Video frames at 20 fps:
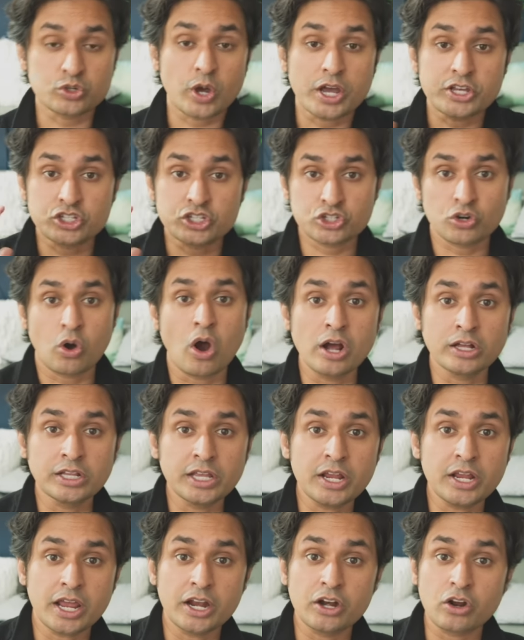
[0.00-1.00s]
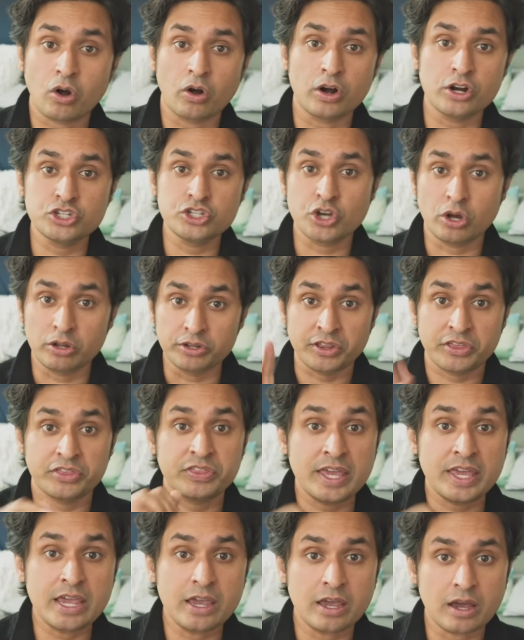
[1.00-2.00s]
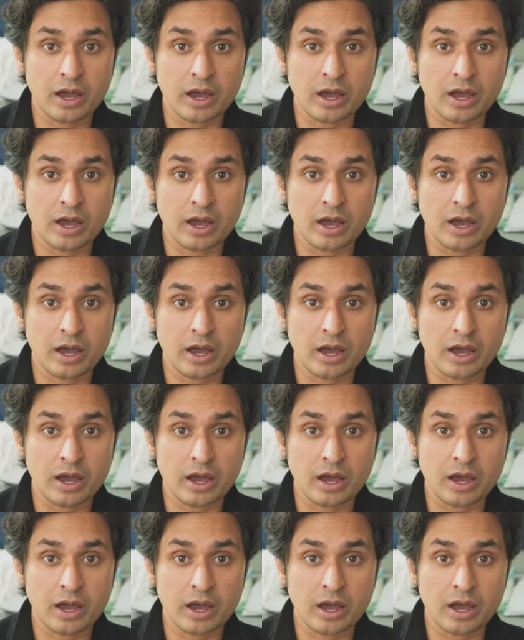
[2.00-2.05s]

I strongly encourage y'all to think